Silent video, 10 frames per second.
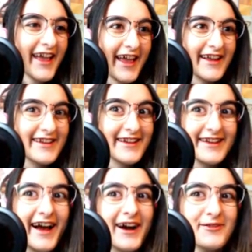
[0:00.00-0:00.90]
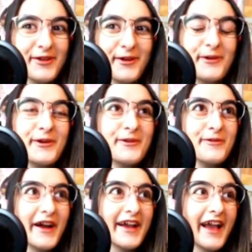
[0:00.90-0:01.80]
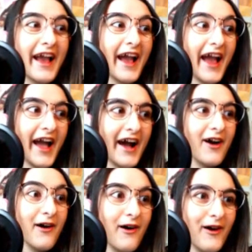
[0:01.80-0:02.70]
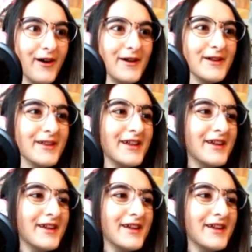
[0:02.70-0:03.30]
it did not record right at all.